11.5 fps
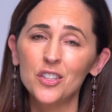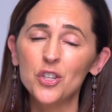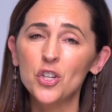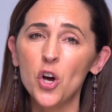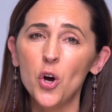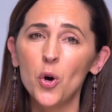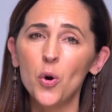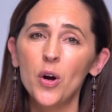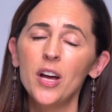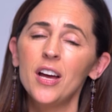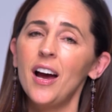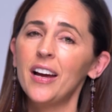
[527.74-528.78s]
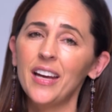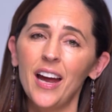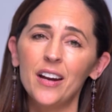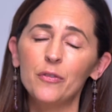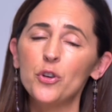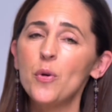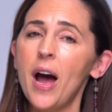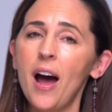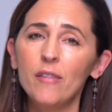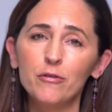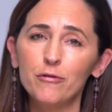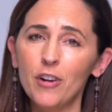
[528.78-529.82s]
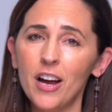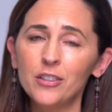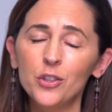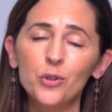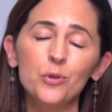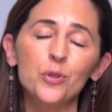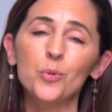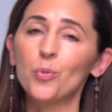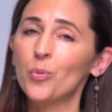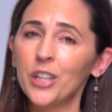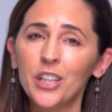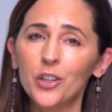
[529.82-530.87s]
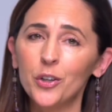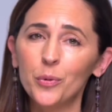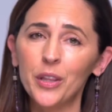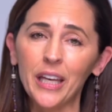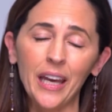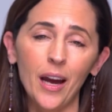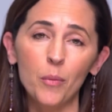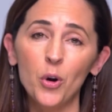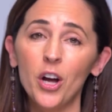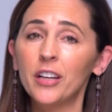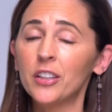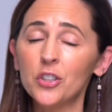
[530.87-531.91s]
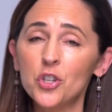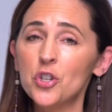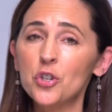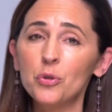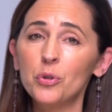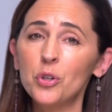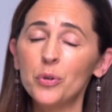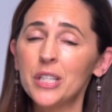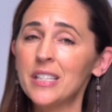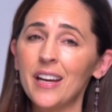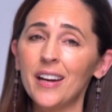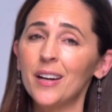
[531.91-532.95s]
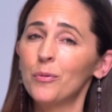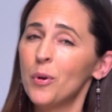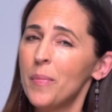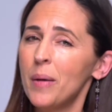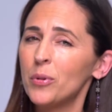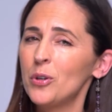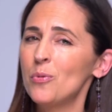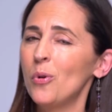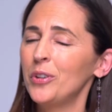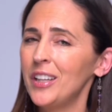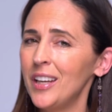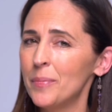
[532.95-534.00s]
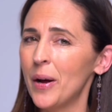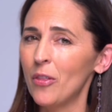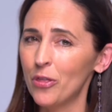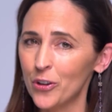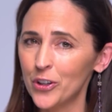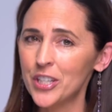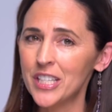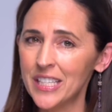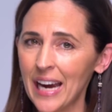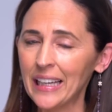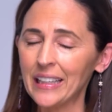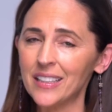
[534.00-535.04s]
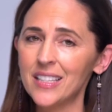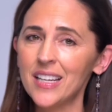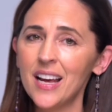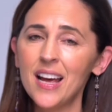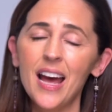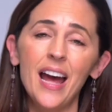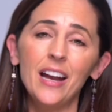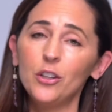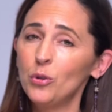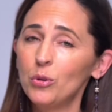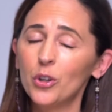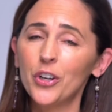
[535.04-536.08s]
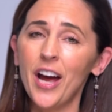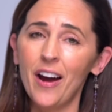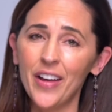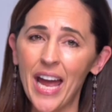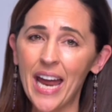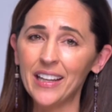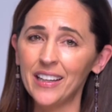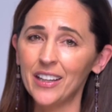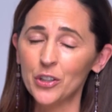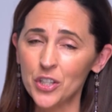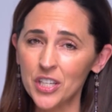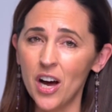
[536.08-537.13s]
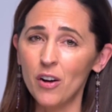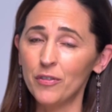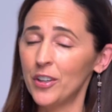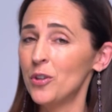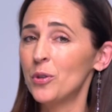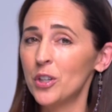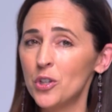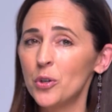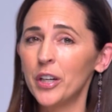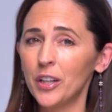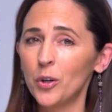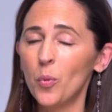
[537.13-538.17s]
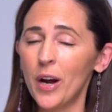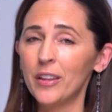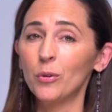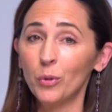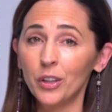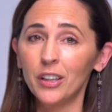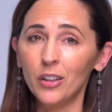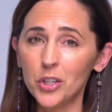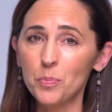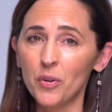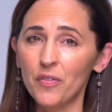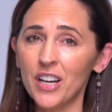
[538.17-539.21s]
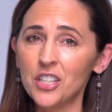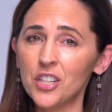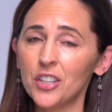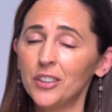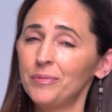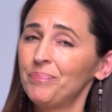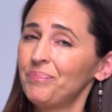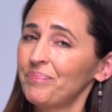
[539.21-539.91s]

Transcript: So again, if you have a friend who's really good with a camera and can shoot you a scene, and remember you only need about thirty seconds, and you learn how to edit it yourself, and you can do it in a way that really looks professional,